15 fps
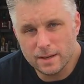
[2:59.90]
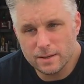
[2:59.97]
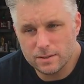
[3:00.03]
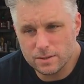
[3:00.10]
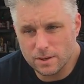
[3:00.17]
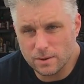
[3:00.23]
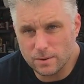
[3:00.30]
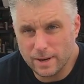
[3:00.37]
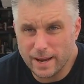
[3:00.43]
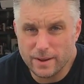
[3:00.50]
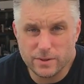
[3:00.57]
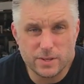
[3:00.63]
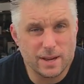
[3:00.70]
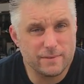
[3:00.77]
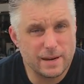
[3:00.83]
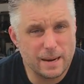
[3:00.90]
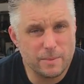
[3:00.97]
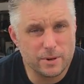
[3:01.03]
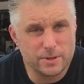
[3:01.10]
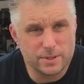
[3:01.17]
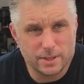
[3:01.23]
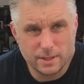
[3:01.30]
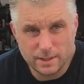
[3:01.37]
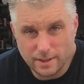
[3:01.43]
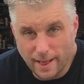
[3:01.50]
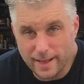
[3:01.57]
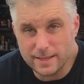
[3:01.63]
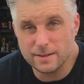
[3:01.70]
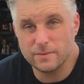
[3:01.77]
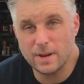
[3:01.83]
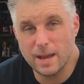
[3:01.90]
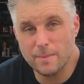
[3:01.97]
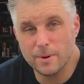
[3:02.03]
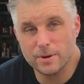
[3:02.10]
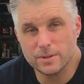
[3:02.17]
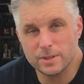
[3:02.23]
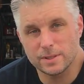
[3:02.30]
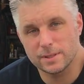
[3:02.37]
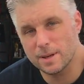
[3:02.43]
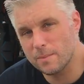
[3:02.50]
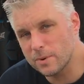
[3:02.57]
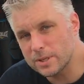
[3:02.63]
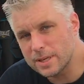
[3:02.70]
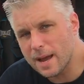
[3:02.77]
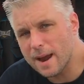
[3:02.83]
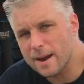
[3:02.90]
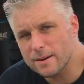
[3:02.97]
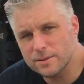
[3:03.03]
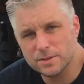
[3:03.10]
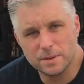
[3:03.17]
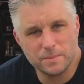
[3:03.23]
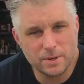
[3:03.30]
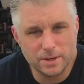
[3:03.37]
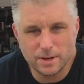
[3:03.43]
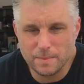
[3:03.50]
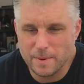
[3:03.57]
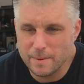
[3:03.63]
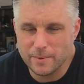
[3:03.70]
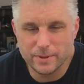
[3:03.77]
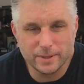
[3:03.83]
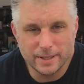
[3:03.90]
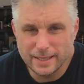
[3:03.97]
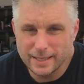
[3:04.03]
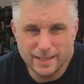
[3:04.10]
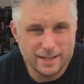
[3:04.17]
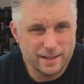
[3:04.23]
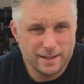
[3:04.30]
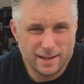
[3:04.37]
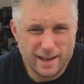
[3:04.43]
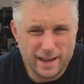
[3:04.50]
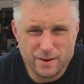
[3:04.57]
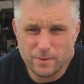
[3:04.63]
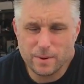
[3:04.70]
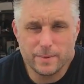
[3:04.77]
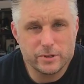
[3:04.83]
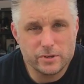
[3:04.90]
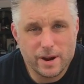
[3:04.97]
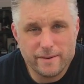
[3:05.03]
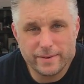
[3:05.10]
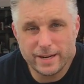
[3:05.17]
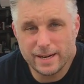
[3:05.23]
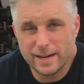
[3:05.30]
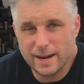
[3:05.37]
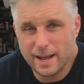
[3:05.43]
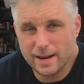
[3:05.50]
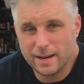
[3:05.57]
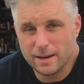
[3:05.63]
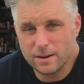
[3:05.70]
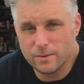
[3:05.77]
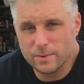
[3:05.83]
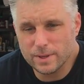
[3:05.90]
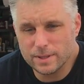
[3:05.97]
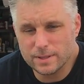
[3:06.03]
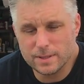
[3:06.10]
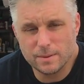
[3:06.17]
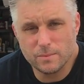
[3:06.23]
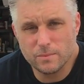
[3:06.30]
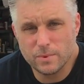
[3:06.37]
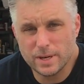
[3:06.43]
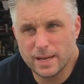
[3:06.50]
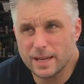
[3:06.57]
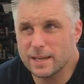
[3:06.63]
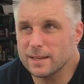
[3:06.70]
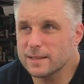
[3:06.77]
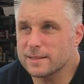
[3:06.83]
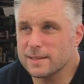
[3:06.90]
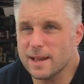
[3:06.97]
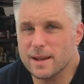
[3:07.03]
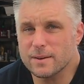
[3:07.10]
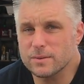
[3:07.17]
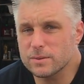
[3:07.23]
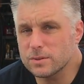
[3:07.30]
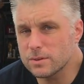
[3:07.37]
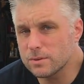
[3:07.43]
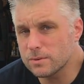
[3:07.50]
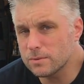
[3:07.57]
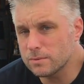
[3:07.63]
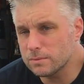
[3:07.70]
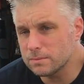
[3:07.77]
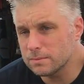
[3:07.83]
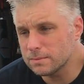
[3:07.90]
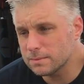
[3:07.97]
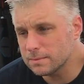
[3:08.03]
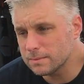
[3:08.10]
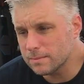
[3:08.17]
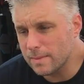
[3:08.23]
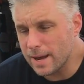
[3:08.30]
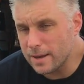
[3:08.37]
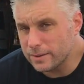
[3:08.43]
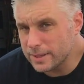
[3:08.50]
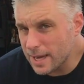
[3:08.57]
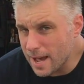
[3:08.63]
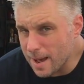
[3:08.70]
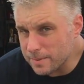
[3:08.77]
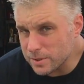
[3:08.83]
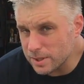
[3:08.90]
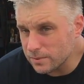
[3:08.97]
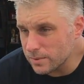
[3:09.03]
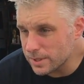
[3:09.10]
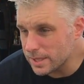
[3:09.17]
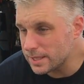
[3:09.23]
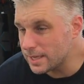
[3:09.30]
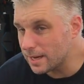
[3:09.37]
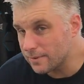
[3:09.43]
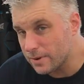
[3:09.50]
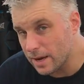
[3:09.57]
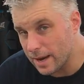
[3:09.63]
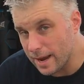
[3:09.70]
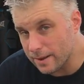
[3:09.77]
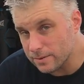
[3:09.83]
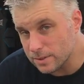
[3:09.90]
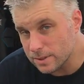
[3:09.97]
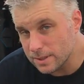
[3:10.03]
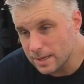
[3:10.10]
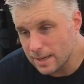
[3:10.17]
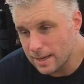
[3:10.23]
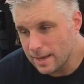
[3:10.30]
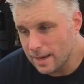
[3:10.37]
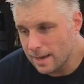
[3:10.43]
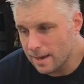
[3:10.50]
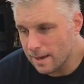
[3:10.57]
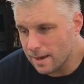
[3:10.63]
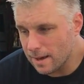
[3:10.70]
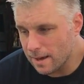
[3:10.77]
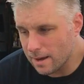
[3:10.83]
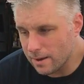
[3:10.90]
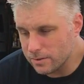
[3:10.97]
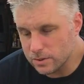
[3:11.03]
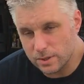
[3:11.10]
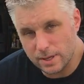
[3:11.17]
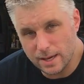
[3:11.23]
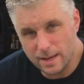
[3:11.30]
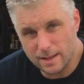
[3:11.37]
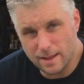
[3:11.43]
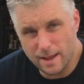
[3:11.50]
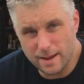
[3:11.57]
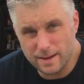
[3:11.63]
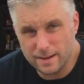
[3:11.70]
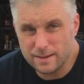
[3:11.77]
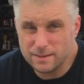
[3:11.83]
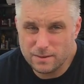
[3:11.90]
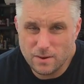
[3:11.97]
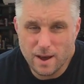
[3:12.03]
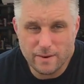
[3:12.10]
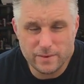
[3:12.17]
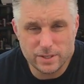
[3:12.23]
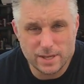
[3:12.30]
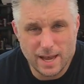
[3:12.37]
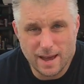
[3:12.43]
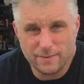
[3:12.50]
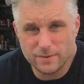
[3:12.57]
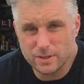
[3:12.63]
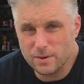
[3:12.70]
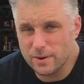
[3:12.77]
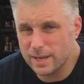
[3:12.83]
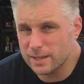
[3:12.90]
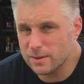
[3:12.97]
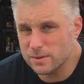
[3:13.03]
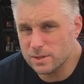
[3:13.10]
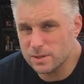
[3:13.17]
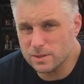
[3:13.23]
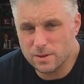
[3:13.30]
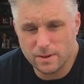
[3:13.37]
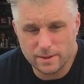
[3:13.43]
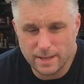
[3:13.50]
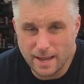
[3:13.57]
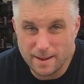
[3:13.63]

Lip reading: So I also have neighbors, lots of neighbors. Some retired, some younger people. I don't driving in and out of here with some ridiculous sound, so my only option was a set of cutouts. I was looking online, and you obviously have to go get those installed.